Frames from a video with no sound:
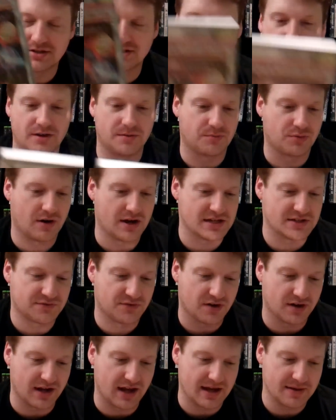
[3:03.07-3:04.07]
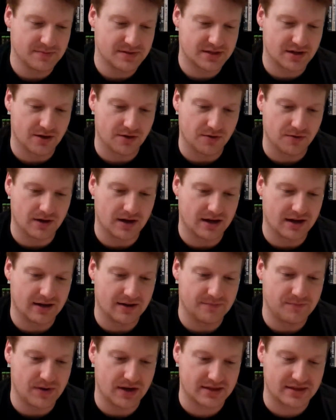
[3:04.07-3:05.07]
is a good price for a game, so
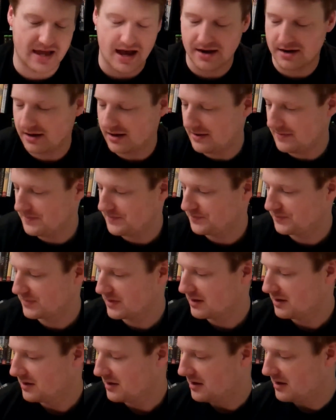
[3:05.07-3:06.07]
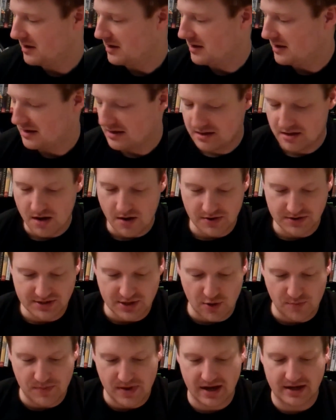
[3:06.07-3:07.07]
picked that up.
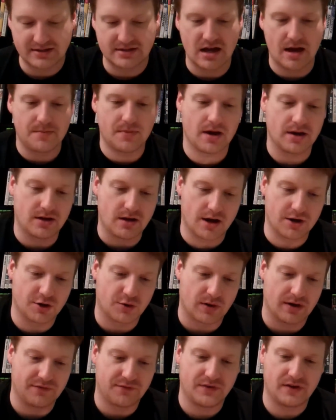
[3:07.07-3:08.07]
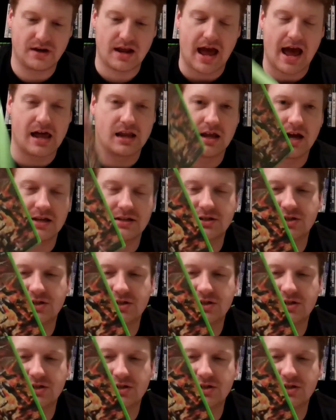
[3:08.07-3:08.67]
Also picked up Gun Griffin Allied